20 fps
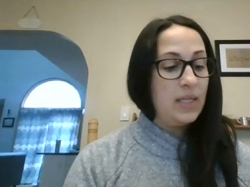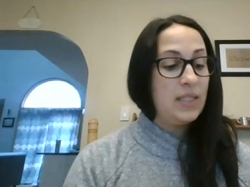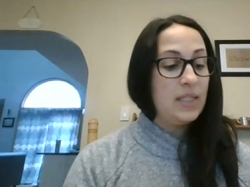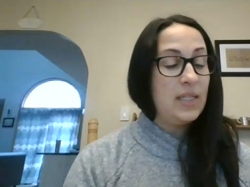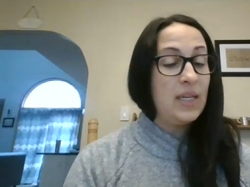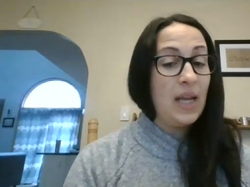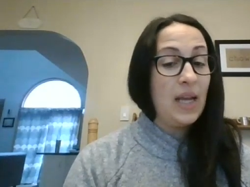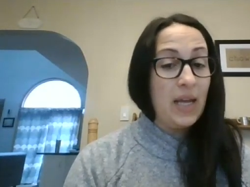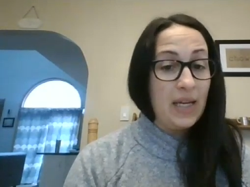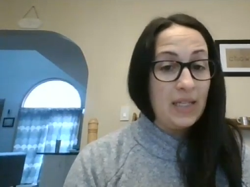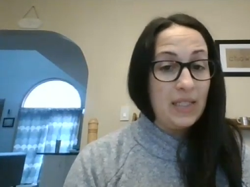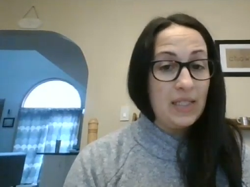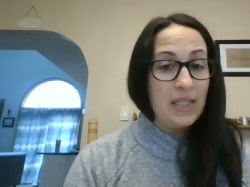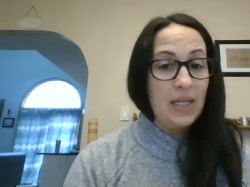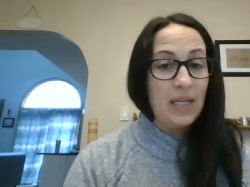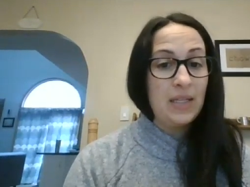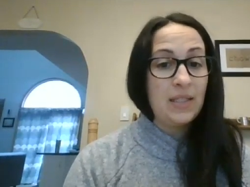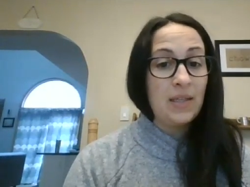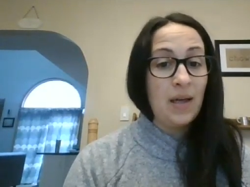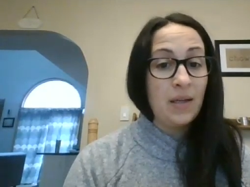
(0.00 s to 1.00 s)
"Tonight
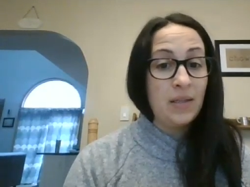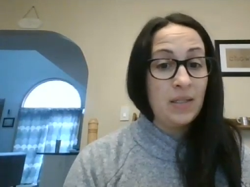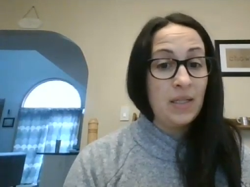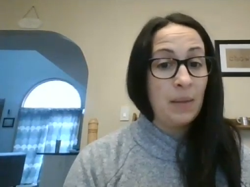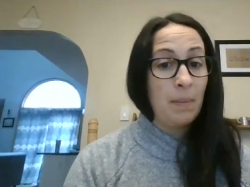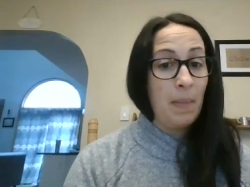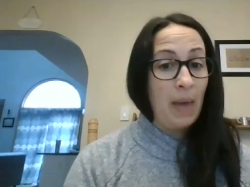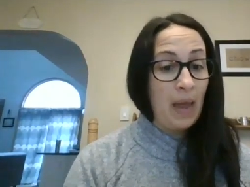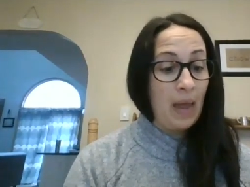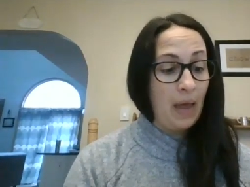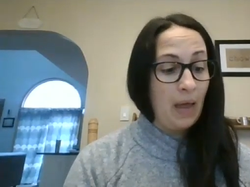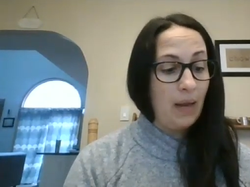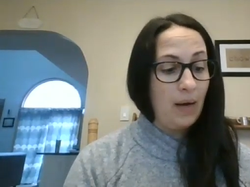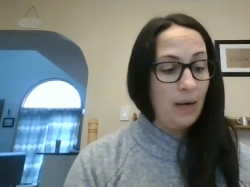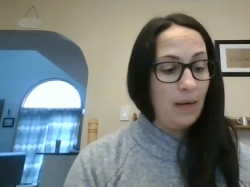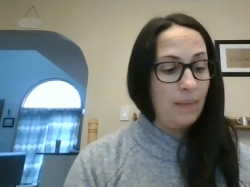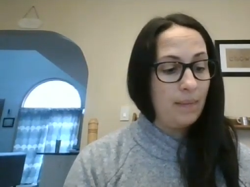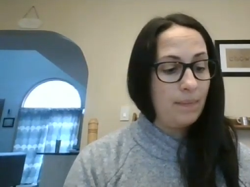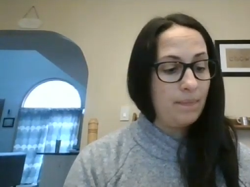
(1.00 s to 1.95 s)
he is hunting man."